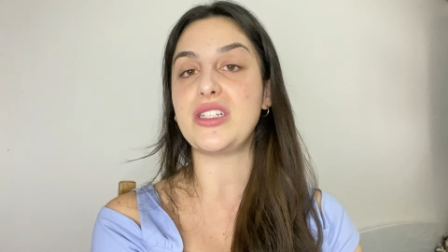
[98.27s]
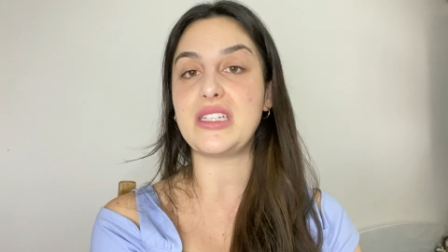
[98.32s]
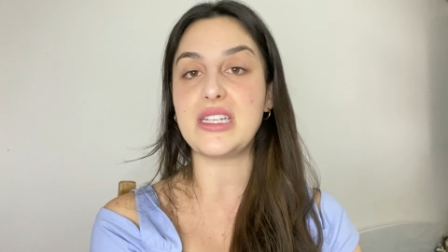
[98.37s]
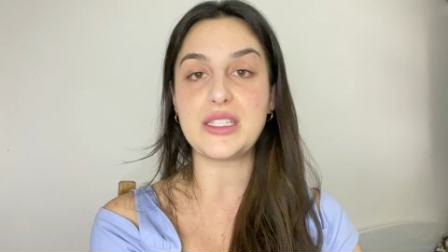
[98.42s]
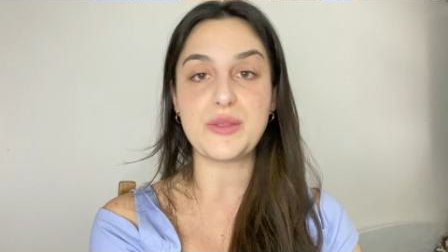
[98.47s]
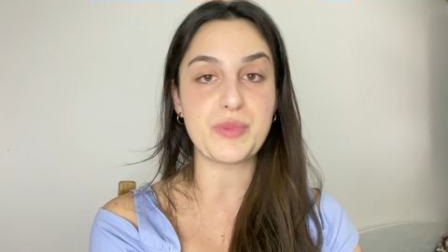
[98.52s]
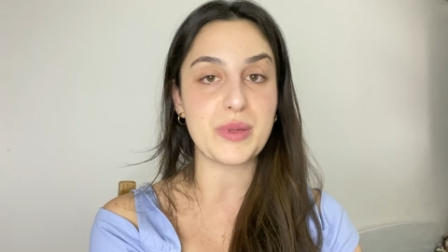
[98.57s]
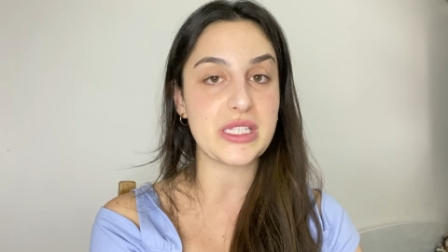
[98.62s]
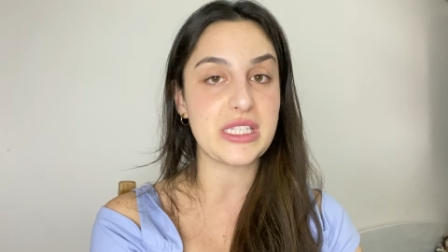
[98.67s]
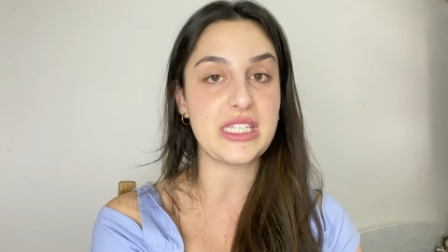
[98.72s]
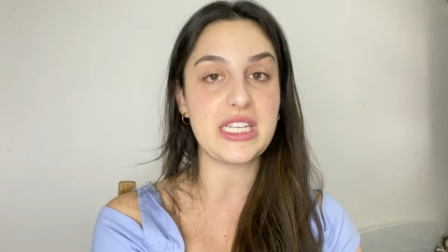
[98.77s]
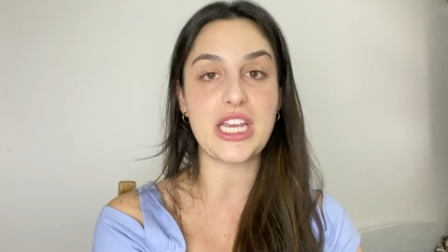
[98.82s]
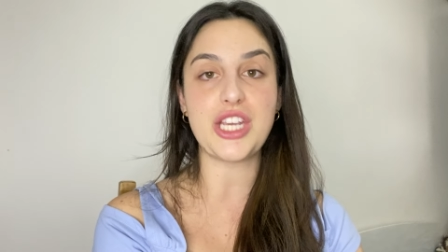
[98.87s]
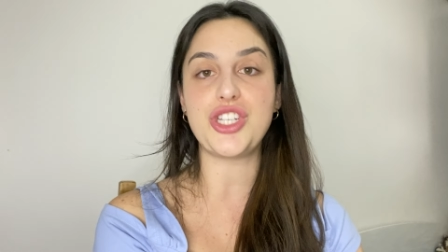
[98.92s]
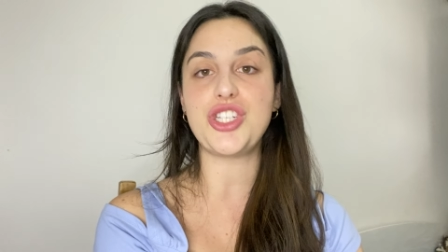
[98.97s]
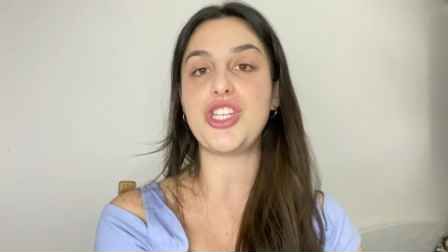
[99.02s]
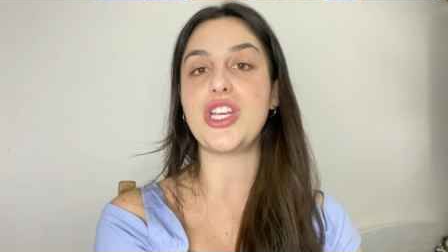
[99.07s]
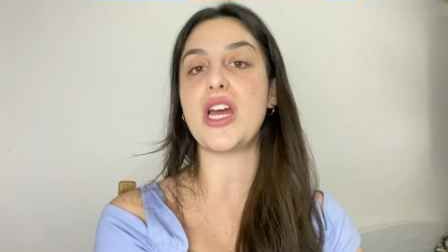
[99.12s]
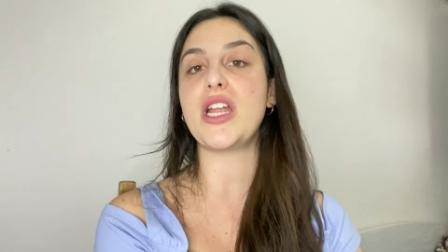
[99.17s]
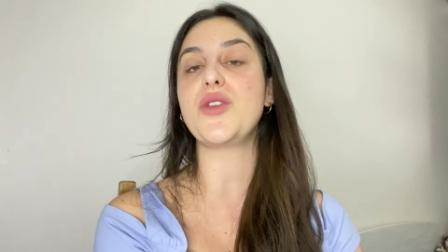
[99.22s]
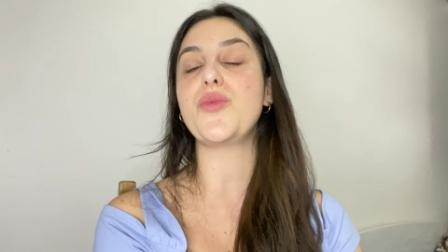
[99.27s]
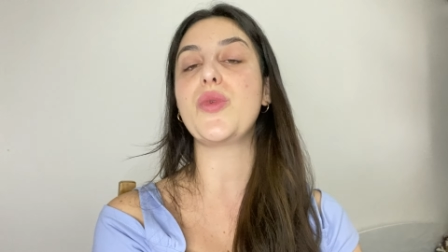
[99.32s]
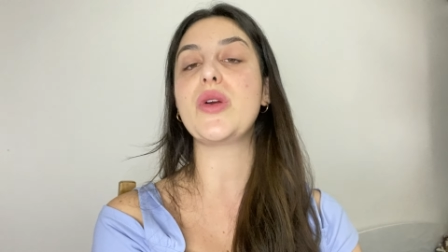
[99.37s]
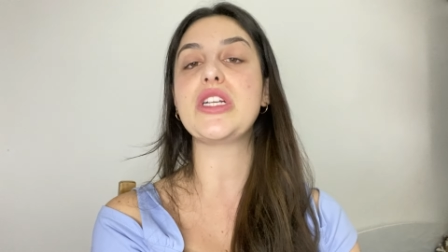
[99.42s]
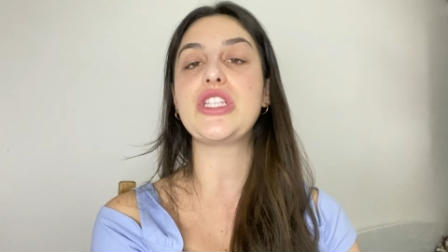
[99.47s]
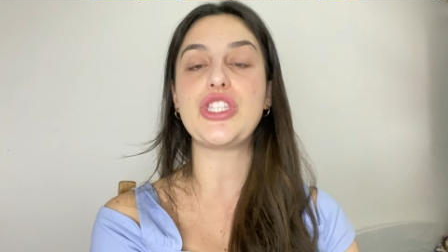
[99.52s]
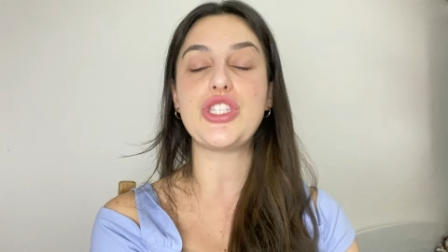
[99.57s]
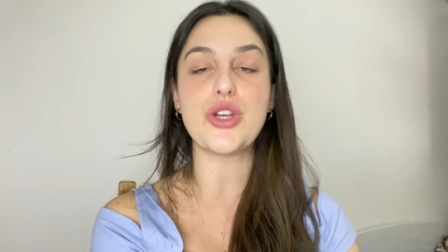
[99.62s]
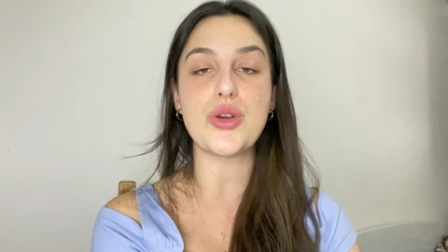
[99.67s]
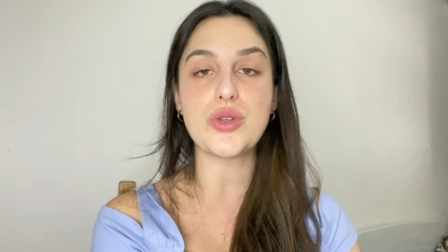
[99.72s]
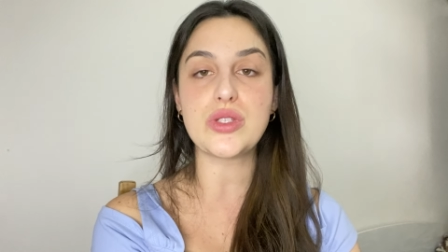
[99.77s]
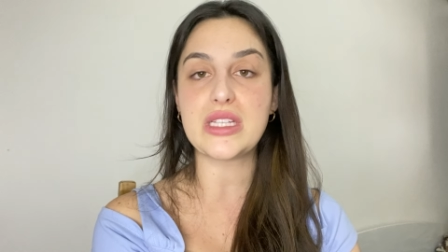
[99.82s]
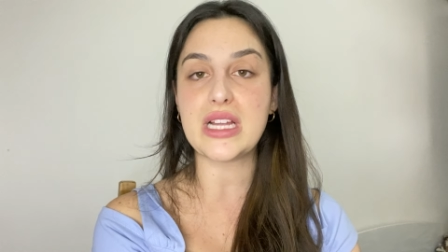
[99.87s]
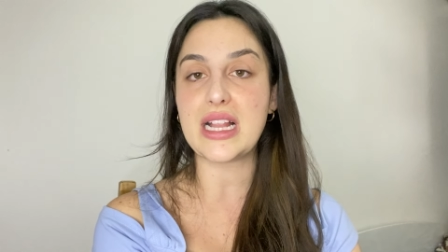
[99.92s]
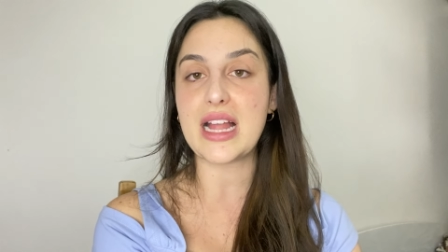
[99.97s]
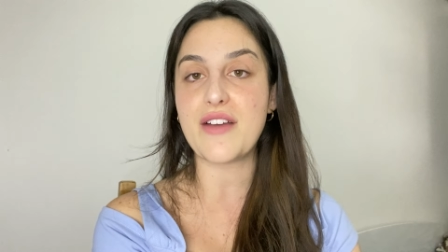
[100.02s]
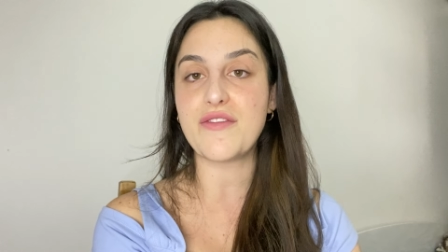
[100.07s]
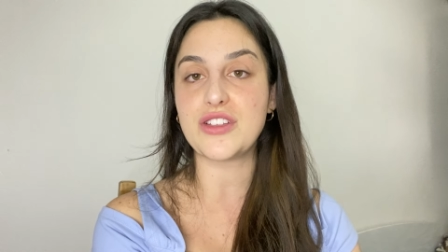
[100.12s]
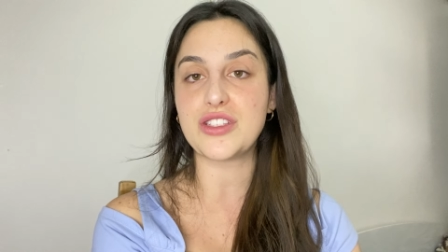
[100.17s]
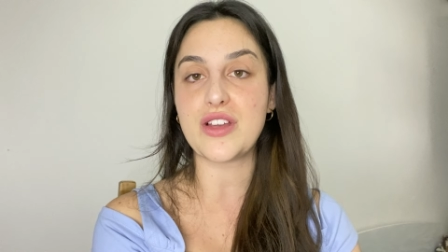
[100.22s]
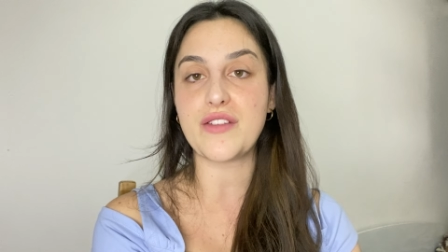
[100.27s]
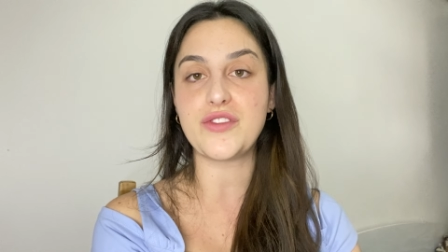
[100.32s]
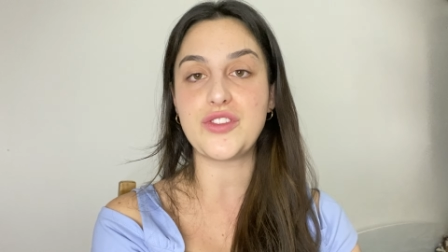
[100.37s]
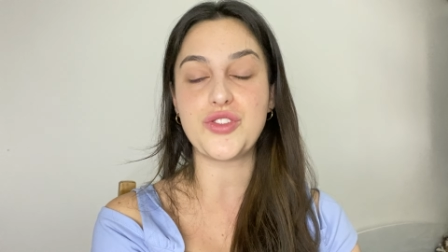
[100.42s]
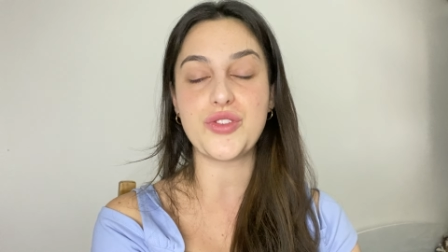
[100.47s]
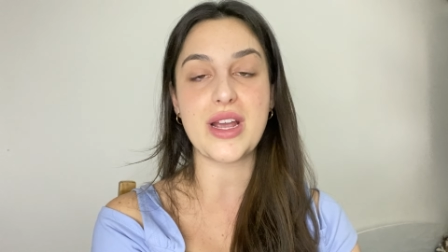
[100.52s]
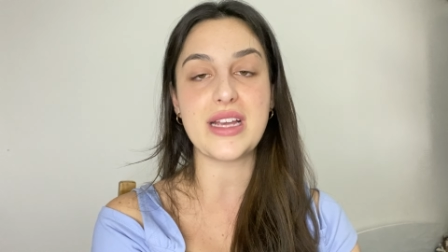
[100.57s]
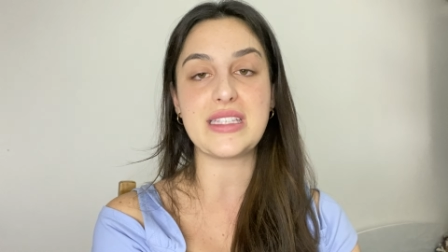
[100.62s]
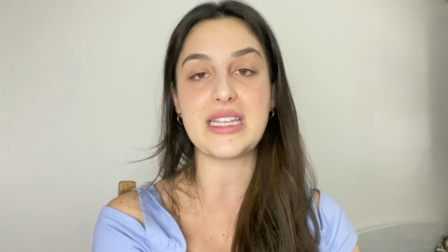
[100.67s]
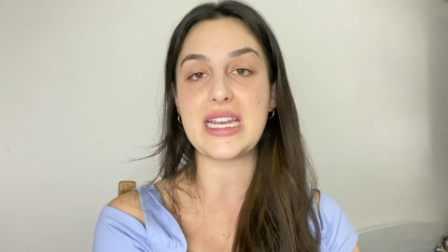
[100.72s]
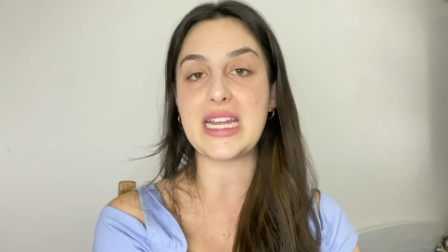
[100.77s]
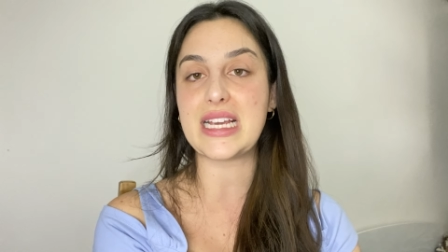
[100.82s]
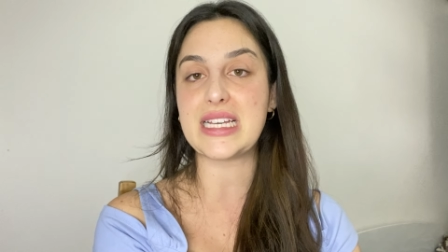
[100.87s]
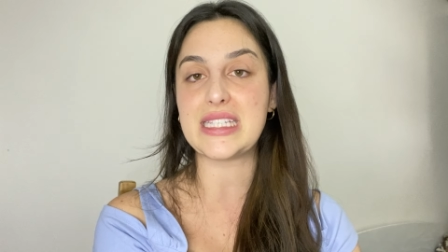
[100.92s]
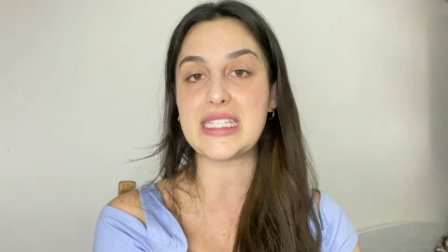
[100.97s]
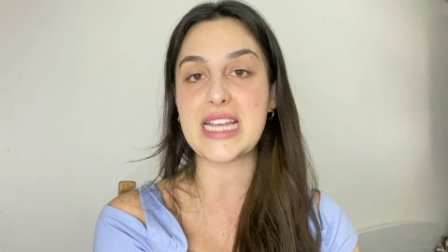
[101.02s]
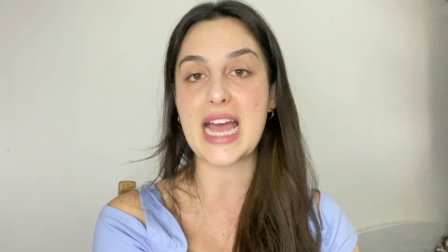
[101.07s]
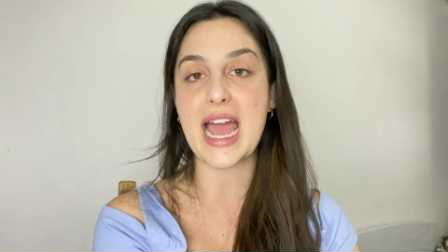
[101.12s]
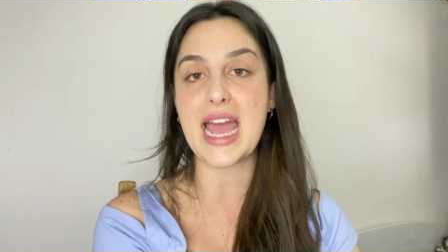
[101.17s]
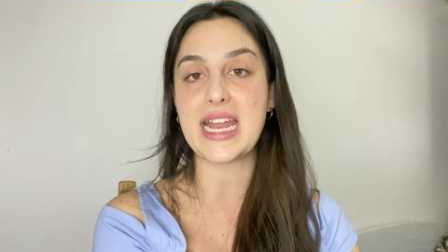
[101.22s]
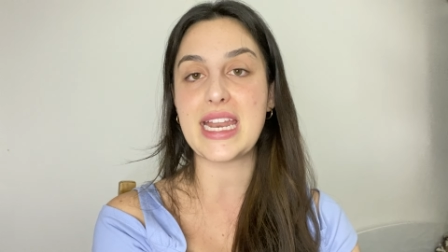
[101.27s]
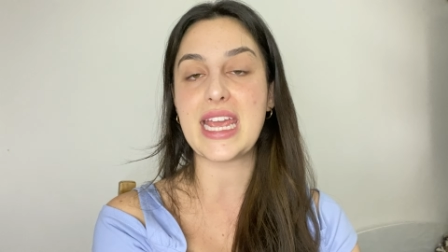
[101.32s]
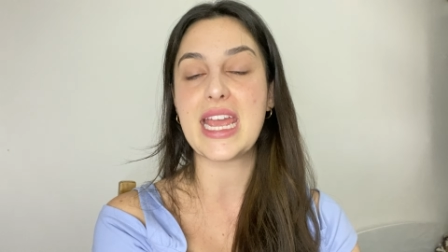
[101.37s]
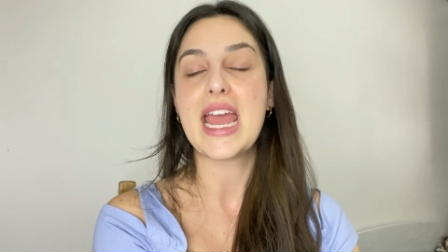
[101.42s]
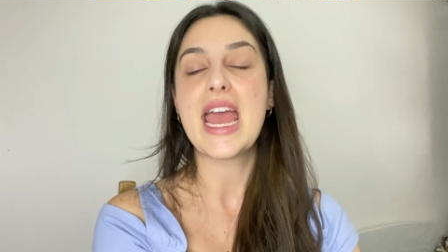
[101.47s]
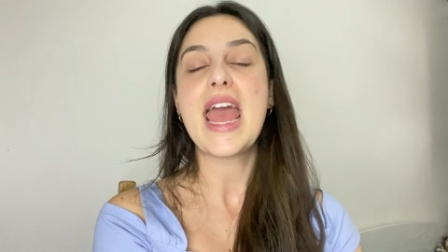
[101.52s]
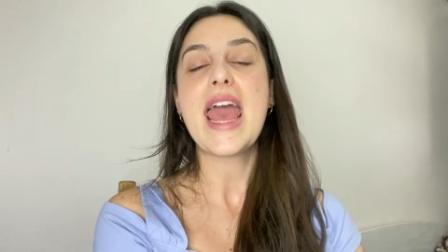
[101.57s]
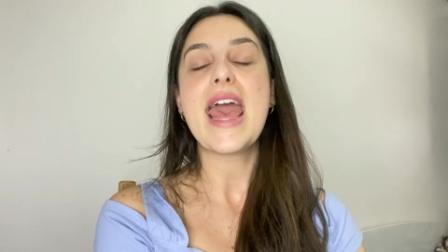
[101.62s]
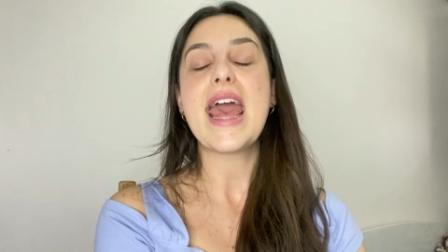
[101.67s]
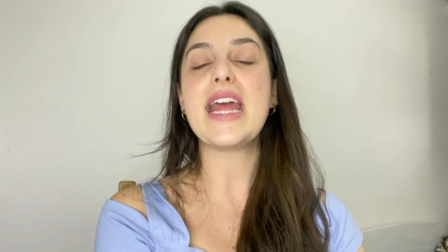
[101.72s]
disposition, reduce the levels of stress and anxiety,